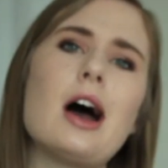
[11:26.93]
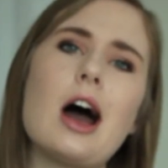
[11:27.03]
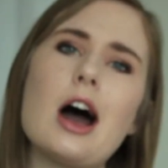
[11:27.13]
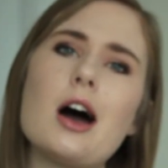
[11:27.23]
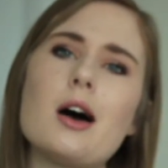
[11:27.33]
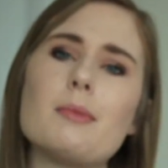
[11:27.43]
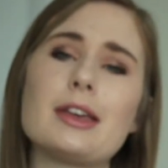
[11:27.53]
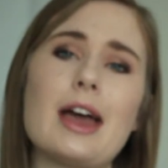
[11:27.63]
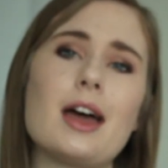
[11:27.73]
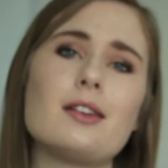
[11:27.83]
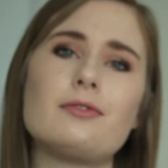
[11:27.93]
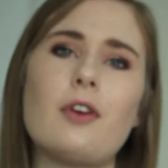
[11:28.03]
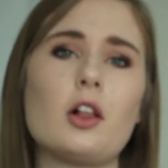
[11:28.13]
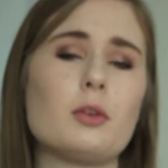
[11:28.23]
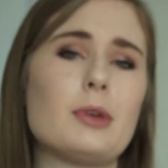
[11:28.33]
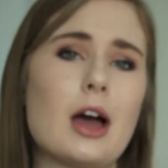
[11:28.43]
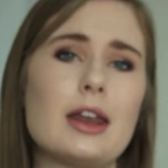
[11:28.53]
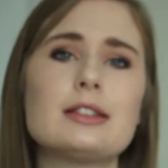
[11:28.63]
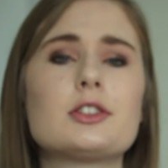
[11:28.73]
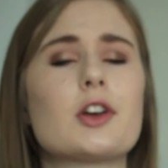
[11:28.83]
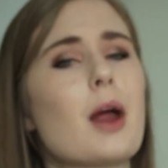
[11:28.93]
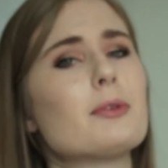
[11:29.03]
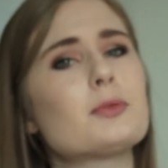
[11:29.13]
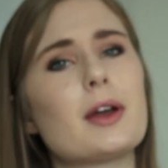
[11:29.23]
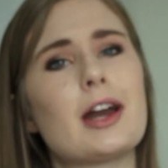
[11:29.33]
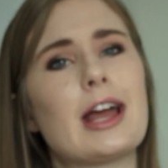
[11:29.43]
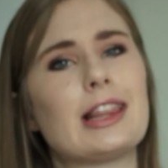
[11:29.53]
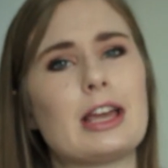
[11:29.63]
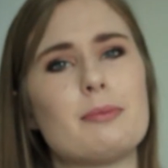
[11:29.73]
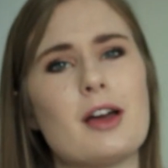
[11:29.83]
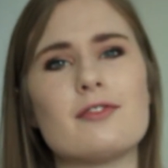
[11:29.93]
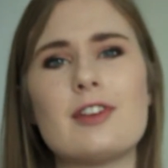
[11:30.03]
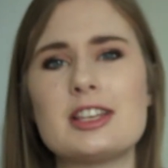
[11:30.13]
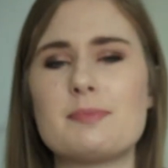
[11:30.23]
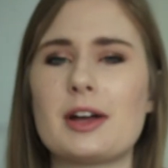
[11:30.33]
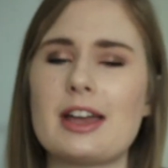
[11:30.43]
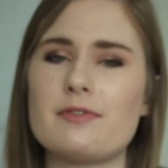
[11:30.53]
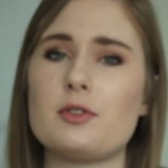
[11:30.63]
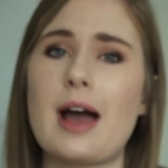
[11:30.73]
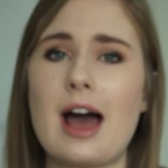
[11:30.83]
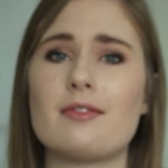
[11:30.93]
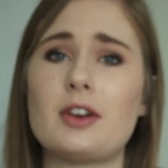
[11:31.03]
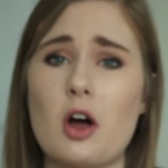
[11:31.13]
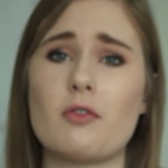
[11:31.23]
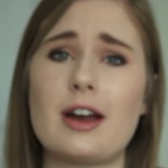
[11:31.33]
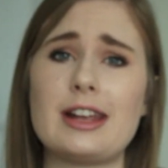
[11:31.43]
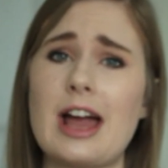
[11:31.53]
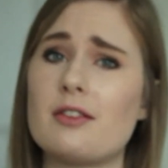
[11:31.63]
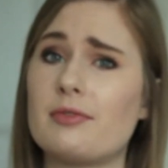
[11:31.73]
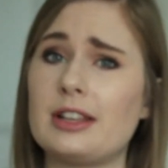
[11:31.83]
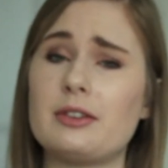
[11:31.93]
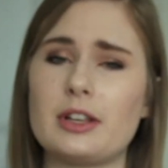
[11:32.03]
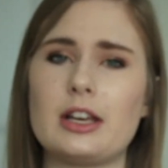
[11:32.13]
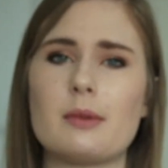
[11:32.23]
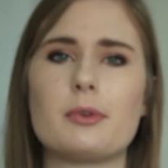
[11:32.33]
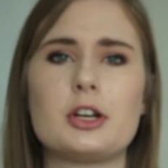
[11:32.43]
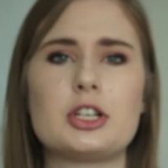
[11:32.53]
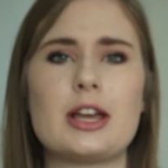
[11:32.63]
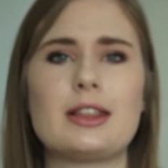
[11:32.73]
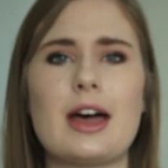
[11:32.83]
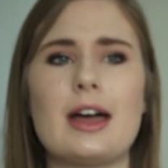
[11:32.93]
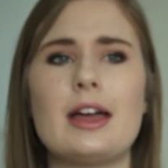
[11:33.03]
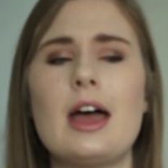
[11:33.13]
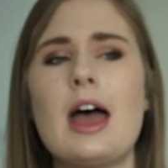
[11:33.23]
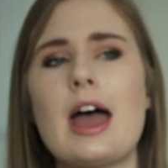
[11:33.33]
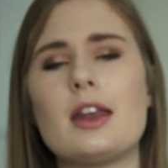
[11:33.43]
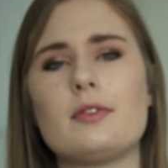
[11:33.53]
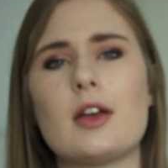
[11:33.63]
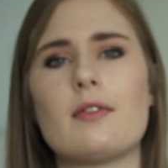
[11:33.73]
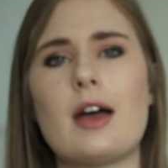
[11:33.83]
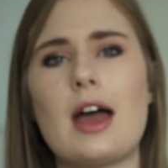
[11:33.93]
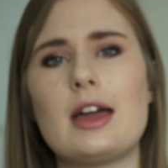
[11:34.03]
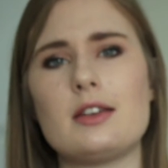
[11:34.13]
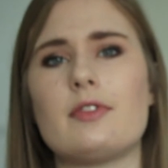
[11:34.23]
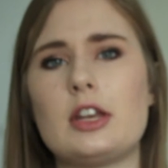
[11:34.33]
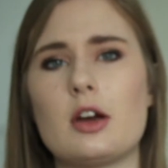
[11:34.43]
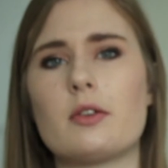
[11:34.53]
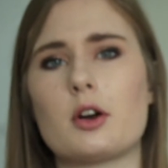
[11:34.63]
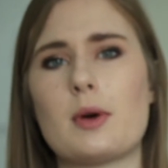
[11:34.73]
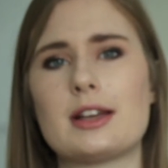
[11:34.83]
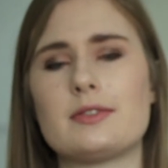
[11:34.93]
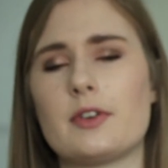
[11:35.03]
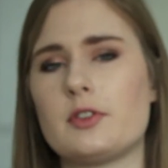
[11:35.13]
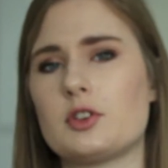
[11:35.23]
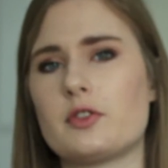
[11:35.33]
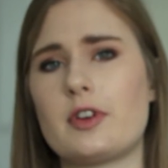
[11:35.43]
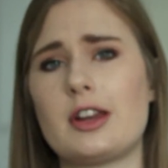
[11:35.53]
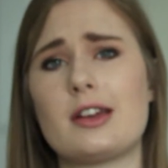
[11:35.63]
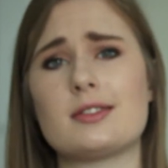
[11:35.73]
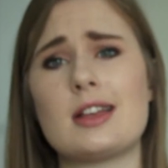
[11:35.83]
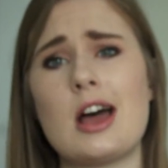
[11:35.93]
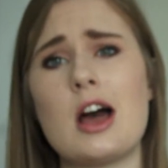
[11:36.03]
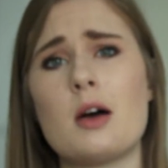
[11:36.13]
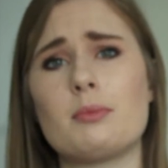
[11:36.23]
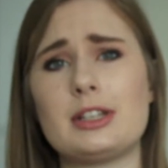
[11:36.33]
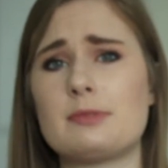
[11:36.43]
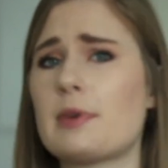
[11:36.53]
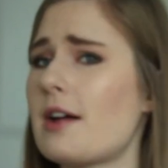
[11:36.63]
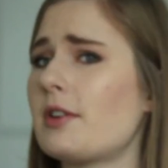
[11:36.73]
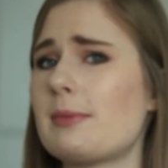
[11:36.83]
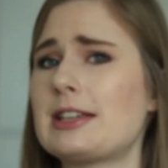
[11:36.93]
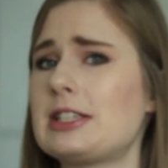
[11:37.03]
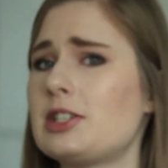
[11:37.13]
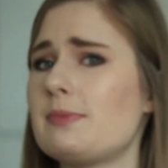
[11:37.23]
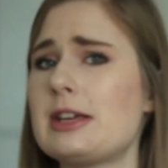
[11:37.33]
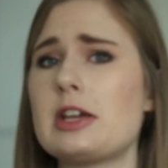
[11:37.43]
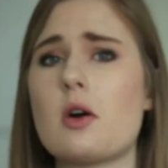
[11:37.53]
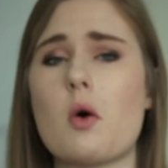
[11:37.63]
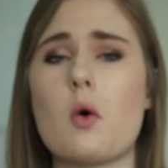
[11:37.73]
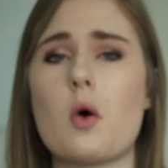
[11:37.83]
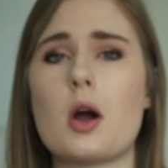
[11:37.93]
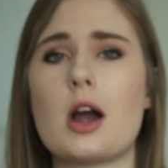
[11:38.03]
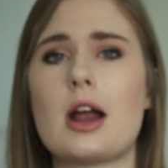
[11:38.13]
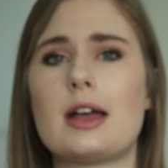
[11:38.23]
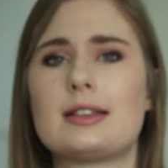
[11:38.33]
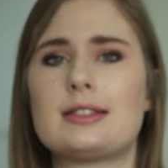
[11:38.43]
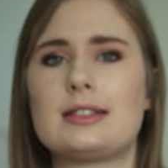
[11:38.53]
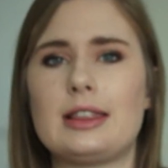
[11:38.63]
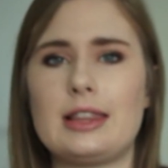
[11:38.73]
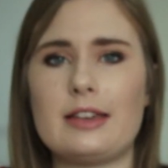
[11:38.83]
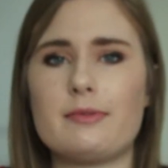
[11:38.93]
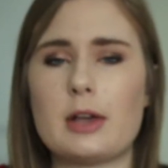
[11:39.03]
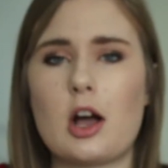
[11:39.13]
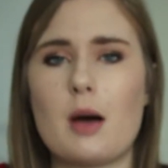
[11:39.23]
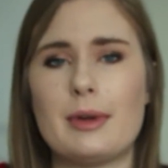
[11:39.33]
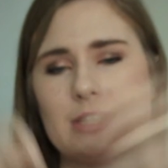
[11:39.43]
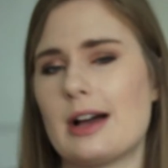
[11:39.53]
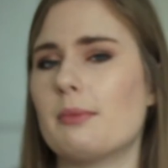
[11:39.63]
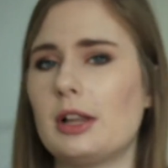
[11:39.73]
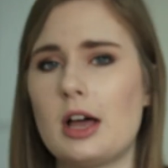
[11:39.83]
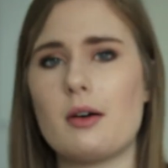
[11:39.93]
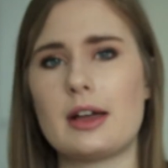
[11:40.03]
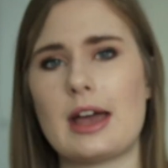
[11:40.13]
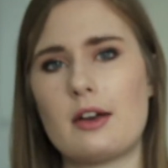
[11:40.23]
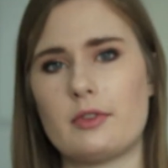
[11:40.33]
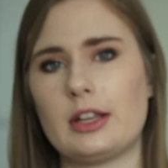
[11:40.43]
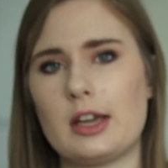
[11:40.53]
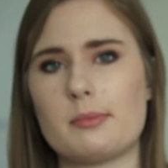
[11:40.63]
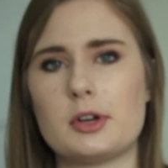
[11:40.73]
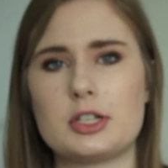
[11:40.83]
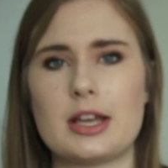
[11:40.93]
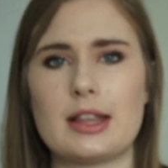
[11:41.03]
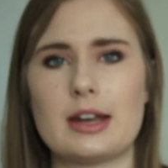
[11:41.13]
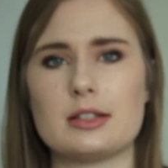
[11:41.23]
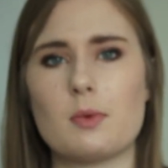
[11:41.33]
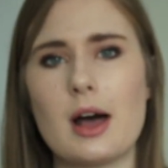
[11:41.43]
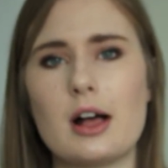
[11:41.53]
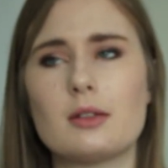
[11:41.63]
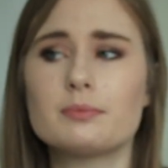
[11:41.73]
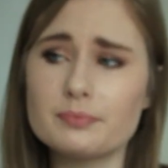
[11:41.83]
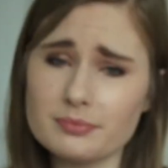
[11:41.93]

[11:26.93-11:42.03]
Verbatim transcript: Um, again, follow me on Instagram and Twitter and like me on Facebook if you haven't already. I'd really, really appreciate that. And if you have any video requests for future videos, please private message me or leave me a comment down below. Again, really appreciate that as well.